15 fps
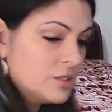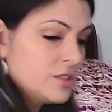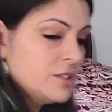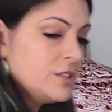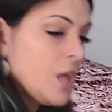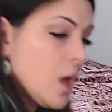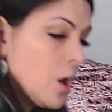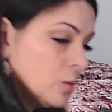
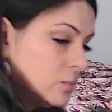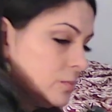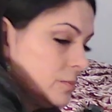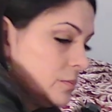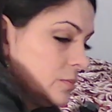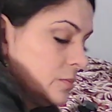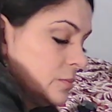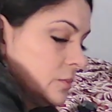so
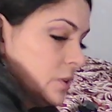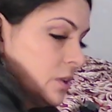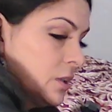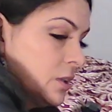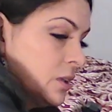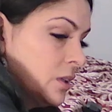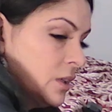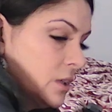
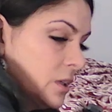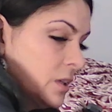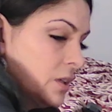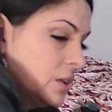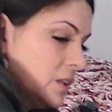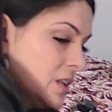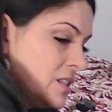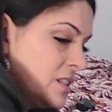
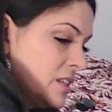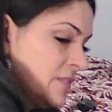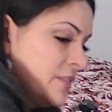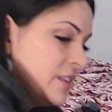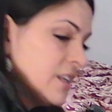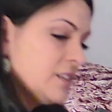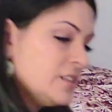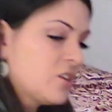let's see if
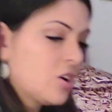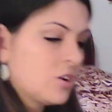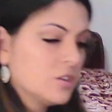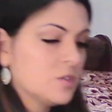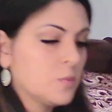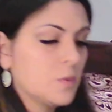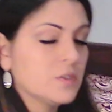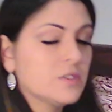these cards
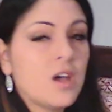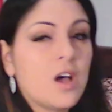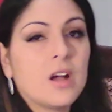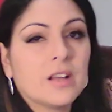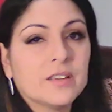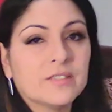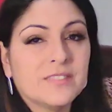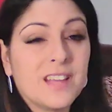will
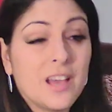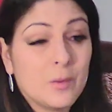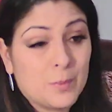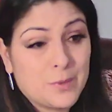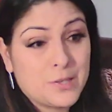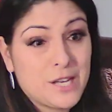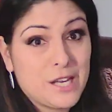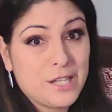talk. If not, we're
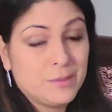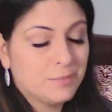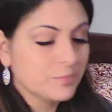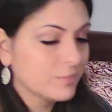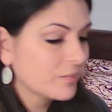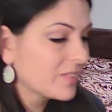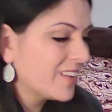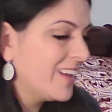done.
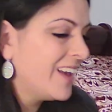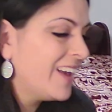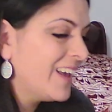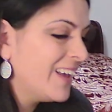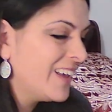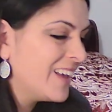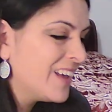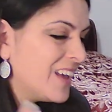
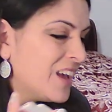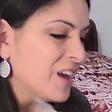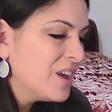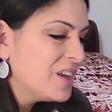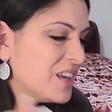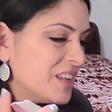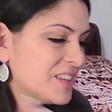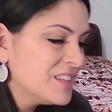
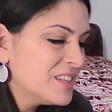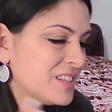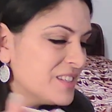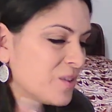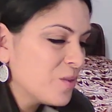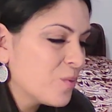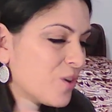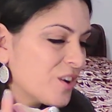This is
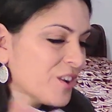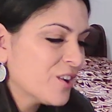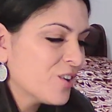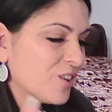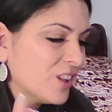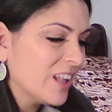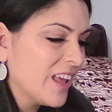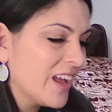the Work Through
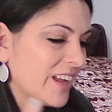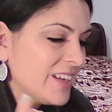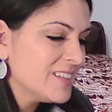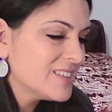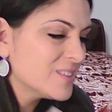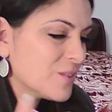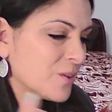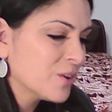Light
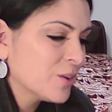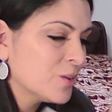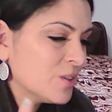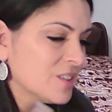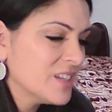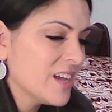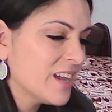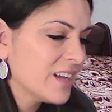Oracle
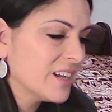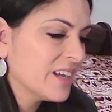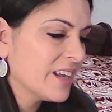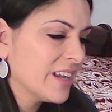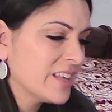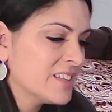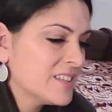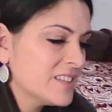deck,
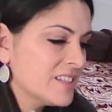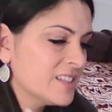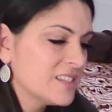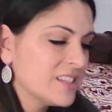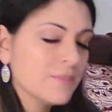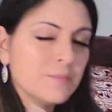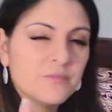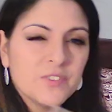and since
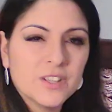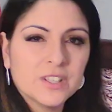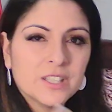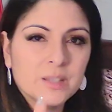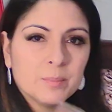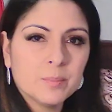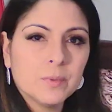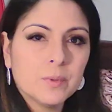I'm
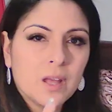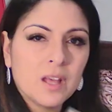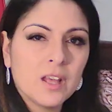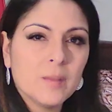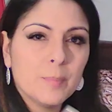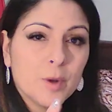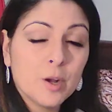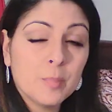feeling
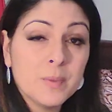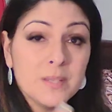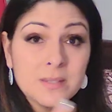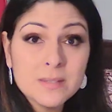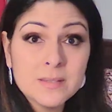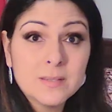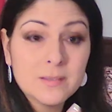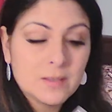
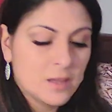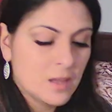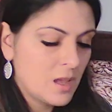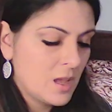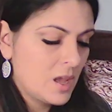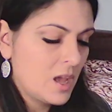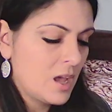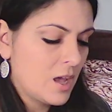purpose,
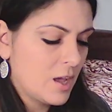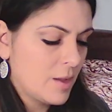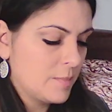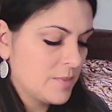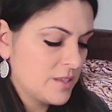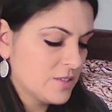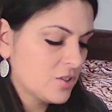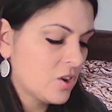
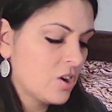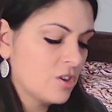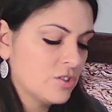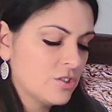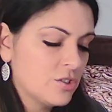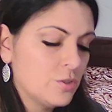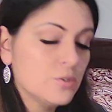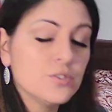these
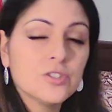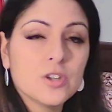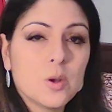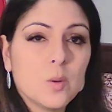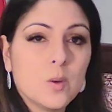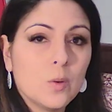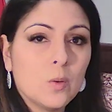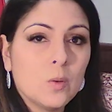cards do
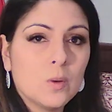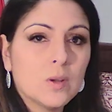show,